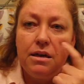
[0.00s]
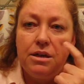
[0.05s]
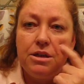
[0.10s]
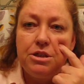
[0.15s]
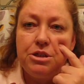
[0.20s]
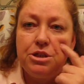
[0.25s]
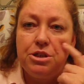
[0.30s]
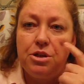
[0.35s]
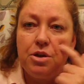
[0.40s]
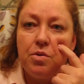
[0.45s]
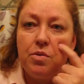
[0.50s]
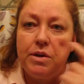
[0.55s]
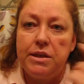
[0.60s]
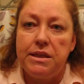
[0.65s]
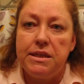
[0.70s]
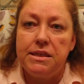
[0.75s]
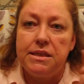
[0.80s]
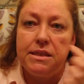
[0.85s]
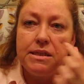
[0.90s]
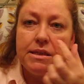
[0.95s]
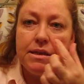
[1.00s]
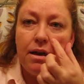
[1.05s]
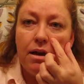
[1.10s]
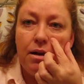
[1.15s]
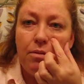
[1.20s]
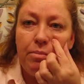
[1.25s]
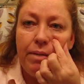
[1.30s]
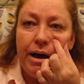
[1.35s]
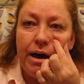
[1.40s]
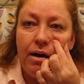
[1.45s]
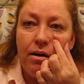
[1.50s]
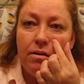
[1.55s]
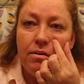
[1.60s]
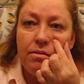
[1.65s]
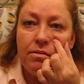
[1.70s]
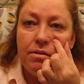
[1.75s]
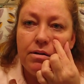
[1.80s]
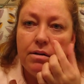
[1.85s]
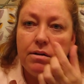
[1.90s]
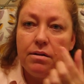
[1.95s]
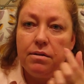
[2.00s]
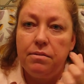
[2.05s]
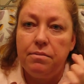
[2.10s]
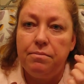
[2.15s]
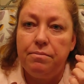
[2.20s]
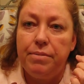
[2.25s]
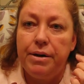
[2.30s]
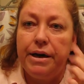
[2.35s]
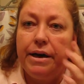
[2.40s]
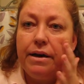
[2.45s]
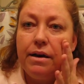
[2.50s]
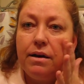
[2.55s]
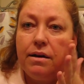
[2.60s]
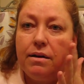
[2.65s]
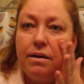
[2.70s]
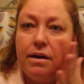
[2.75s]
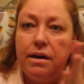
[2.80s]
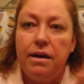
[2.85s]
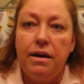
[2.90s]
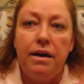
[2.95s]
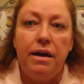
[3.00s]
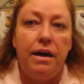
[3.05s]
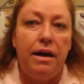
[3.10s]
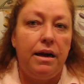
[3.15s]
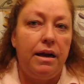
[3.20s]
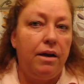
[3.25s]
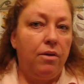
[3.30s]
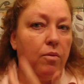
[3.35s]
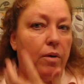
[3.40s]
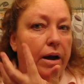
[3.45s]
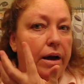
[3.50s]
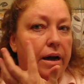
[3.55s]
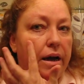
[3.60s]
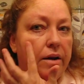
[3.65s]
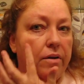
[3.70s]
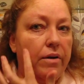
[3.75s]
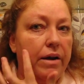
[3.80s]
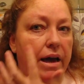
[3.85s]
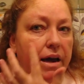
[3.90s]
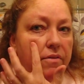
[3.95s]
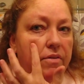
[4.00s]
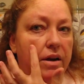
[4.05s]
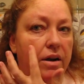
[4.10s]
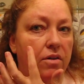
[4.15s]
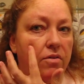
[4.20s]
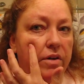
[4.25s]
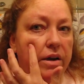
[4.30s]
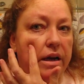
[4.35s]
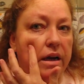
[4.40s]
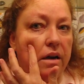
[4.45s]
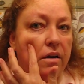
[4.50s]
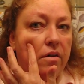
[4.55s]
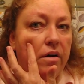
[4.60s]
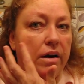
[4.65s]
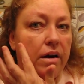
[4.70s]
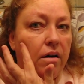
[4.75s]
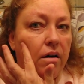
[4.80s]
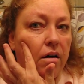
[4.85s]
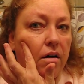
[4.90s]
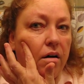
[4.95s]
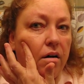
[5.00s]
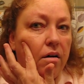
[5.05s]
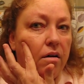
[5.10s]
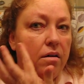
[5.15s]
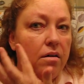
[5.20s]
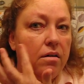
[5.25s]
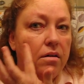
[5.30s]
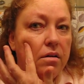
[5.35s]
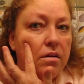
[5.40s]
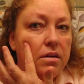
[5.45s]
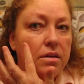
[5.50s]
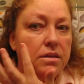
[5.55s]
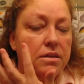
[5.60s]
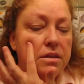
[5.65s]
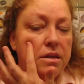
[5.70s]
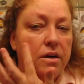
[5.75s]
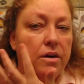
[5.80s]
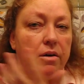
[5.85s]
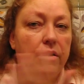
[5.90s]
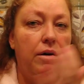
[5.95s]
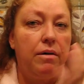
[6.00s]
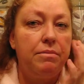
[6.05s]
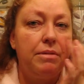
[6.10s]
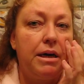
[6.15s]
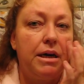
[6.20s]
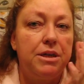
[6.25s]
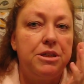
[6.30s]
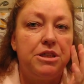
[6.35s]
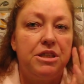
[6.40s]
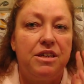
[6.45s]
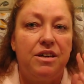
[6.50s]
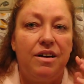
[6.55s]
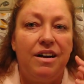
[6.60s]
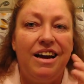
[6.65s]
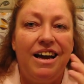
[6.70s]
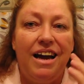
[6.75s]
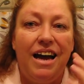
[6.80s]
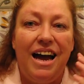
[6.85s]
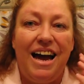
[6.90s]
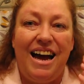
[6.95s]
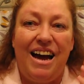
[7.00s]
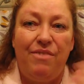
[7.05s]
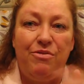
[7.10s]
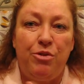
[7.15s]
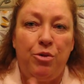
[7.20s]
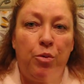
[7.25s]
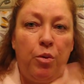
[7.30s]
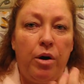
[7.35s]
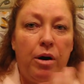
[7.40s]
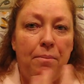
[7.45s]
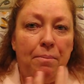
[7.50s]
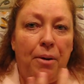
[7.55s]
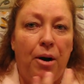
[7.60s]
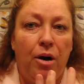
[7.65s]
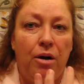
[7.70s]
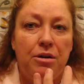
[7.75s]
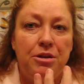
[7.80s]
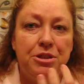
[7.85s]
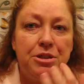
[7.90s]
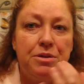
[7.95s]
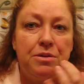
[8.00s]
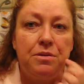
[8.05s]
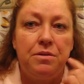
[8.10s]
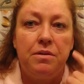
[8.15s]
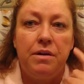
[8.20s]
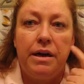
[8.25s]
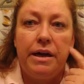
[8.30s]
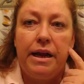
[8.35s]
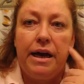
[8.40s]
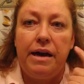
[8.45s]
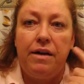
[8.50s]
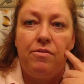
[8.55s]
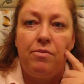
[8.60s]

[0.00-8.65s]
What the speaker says: sure what this is all about. But anyway, I don't have it over here at all, so I'm not sure. I have to wear a partial, and I